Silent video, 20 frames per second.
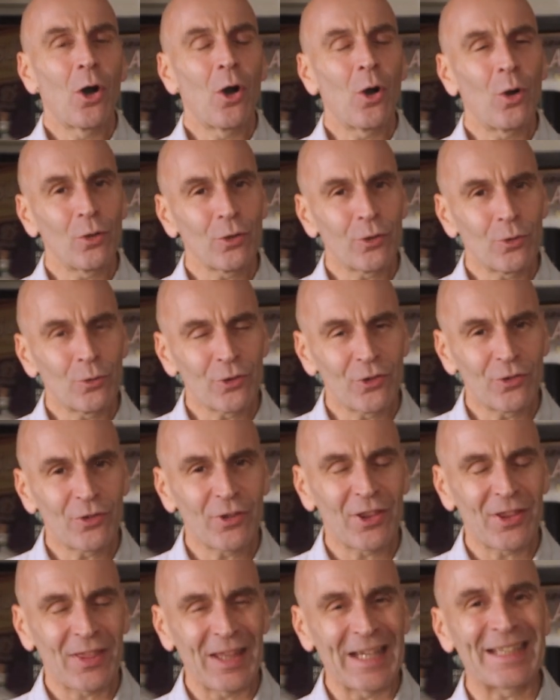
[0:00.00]
All those
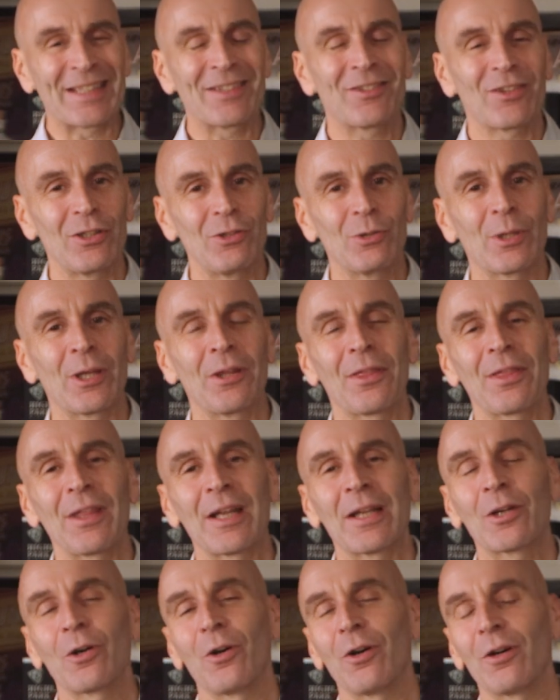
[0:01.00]
things that you can
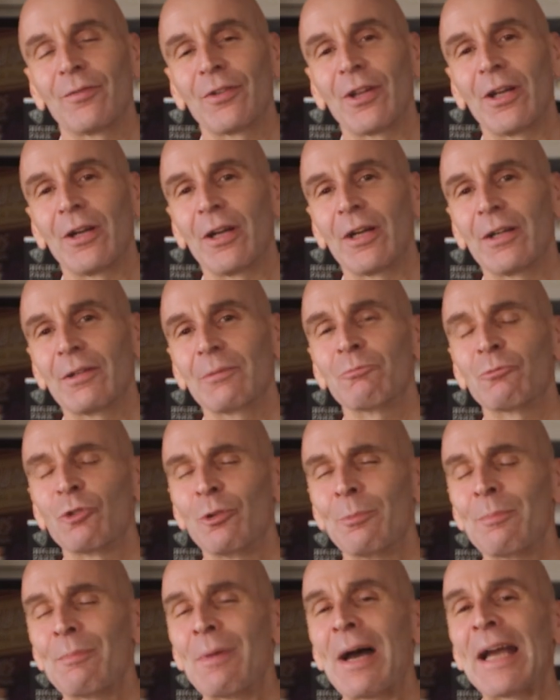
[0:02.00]
think of that
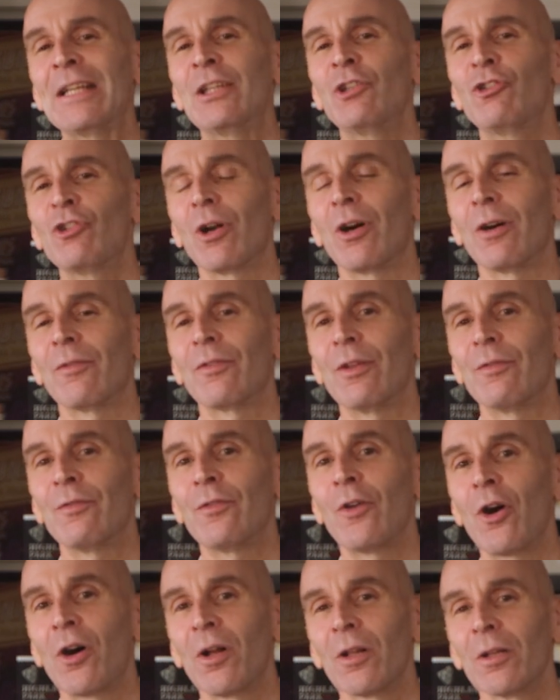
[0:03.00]
remind you of the
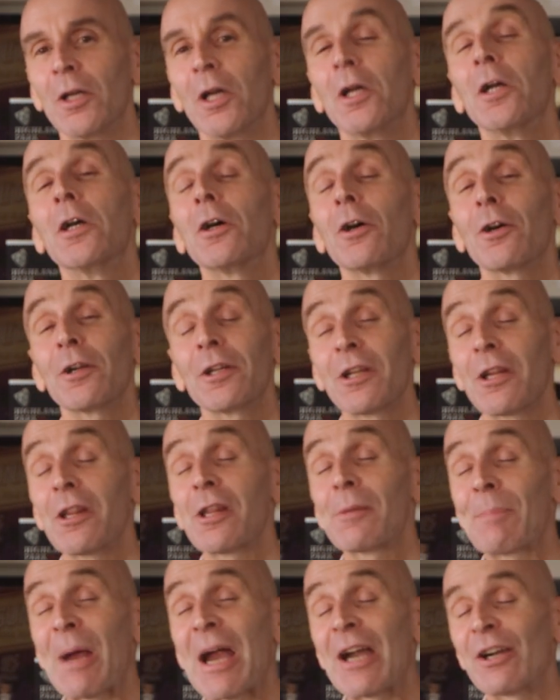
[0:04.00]
fall, or in
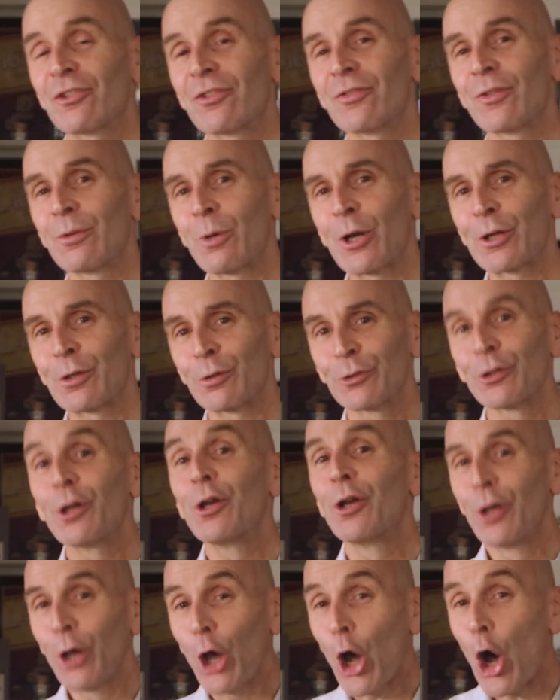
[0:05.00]
other parts of the world,
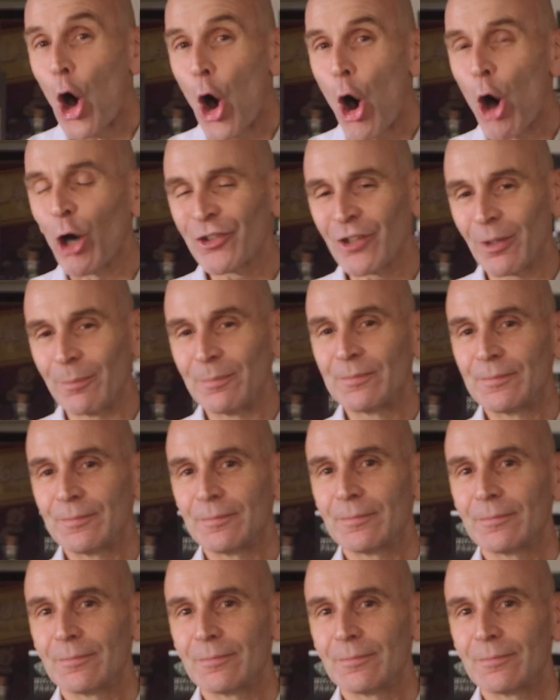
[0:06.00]
autumn.